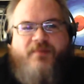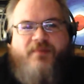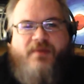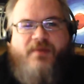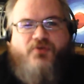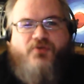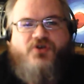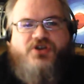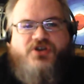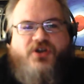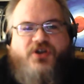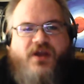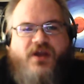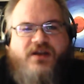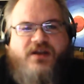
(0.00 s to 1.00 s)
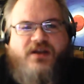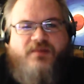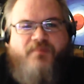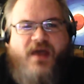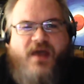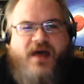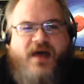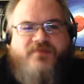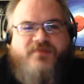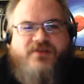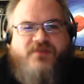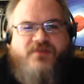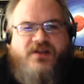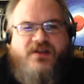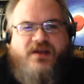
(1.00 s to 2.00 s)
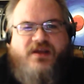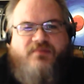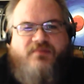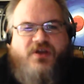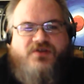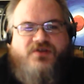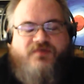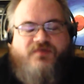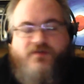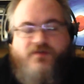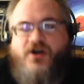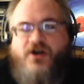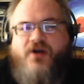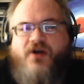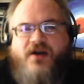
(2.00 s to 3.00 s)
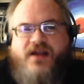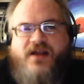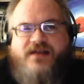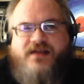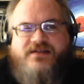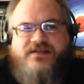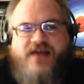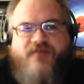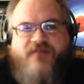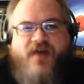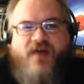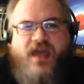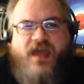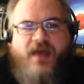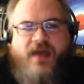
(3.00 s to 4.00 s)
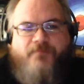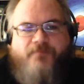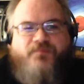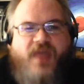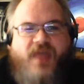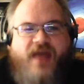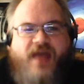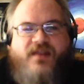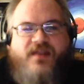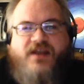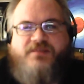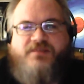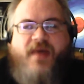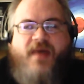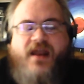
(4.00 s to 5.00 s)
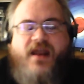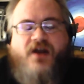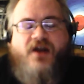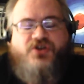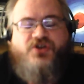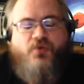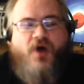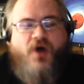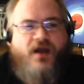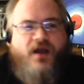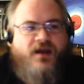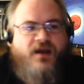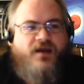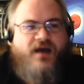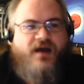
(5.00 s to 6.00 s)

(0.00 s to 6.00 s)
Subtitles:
people who are just looking to pick up something that can be used for a very grounded sci-fi game and then expand out as you want,